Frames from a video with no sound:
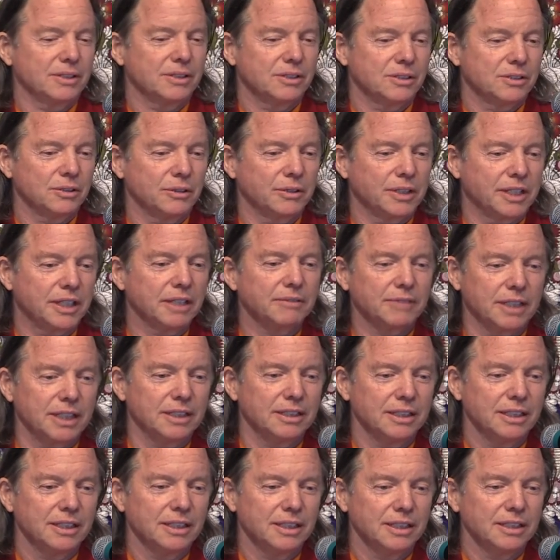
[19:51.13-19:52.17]
So give it.
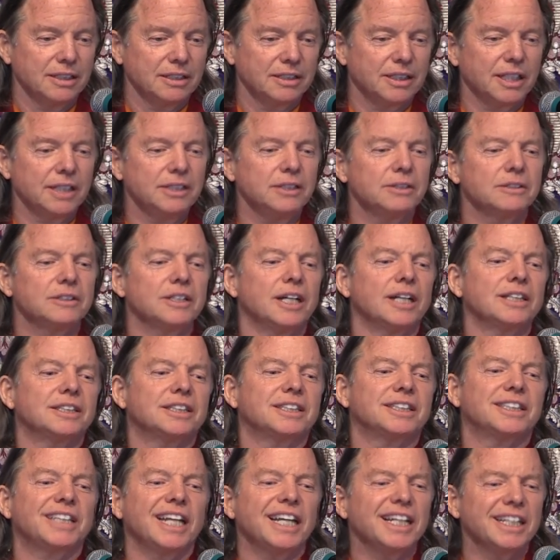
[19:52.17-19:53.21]
Then you're not
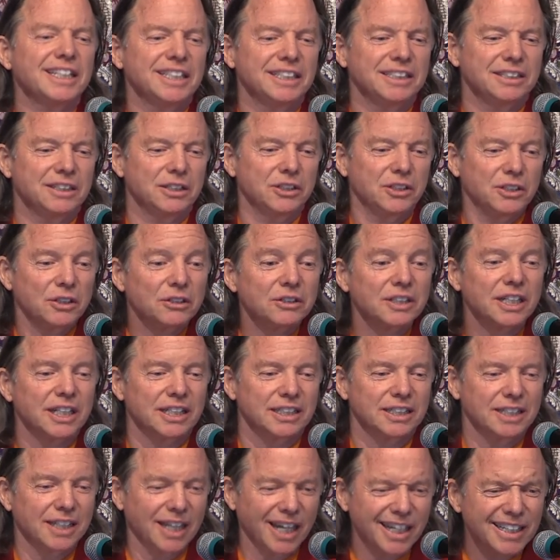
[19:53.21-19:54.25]
staying in the
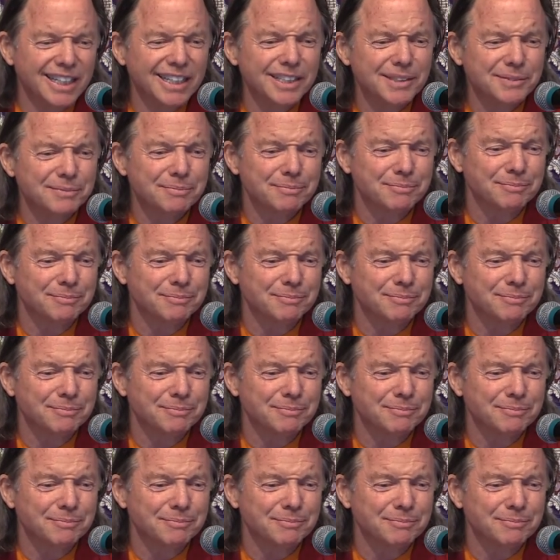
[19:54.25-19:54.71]
donut. Got it?